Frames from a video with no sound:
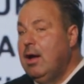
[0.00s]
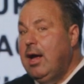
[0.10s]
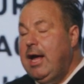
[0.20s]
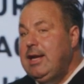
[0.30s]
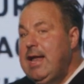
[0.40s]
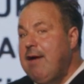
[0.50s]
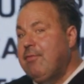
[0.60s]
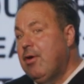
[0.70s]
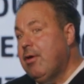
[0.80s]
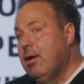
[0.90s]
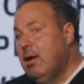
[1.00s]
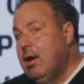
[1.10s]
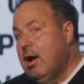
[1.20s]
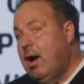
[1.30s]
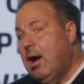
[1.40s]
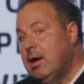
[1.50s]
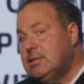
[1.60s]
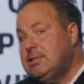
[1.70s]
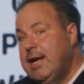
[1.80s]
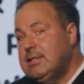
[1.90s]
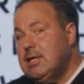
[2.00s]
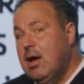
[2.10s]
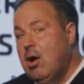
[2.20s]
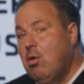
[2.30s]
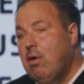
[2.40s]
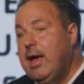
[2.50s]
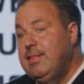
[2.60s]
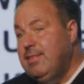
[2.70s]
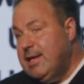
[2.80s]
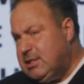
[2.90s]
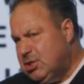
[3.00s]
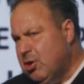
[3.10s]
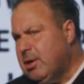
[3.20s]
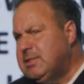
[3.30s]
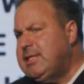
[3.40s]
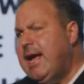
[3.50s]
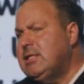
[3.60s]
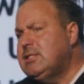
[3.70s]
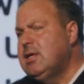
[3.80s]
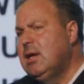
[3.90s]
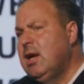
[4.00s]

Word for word: he never uh, says, "Oh, in this circumstance,